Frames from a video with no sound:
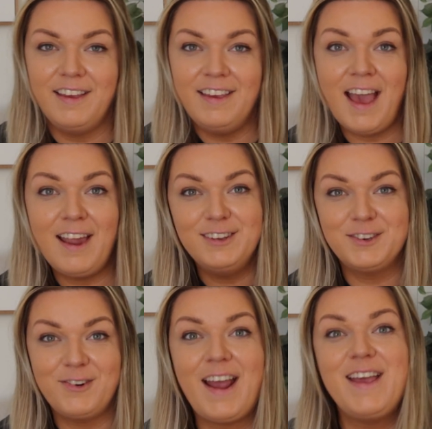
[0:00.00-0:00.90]
yeah, looks
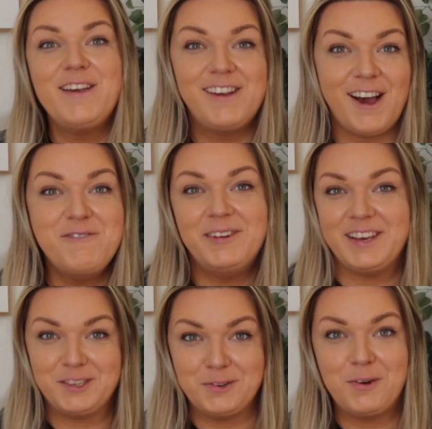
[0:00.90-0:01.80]
great, go with
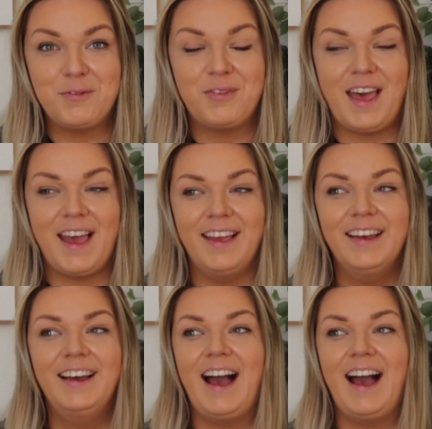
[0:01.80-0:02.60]
it sort of thing.